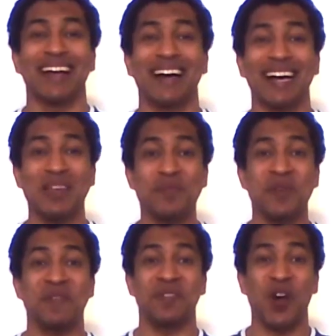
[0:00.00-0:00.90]
I
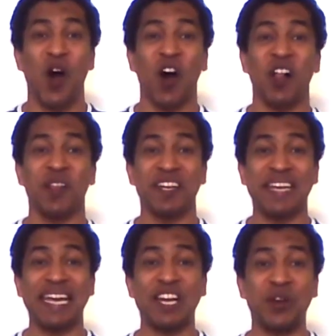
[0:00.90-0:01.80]
moved to Holland
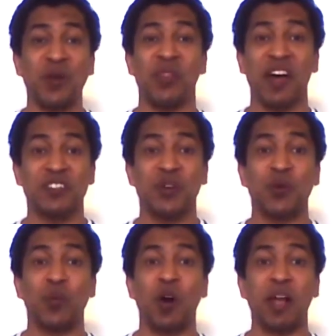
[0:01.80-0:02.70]
in
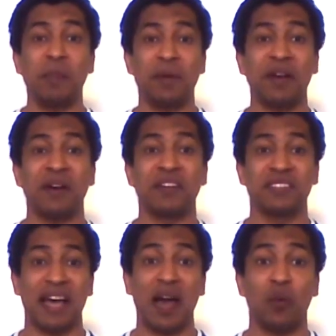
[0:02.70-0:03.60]
2001
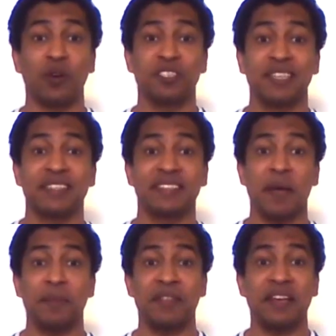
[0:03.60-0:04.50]
because I was
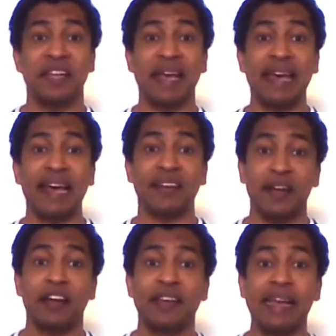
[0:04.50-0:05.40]
accepted at
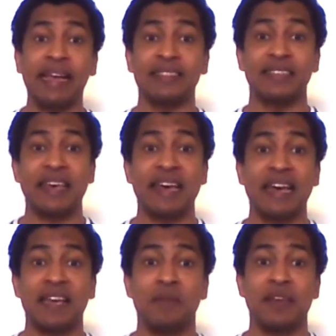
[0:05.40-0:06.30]
a dance
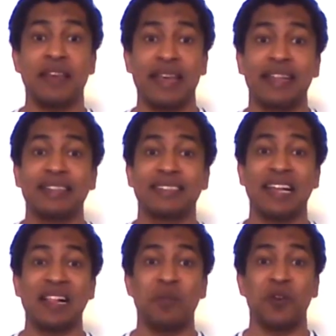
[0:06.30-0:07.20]
academy in
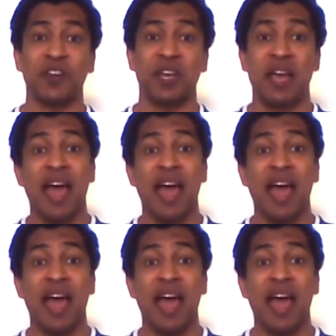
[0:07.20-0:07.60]
Tilburg.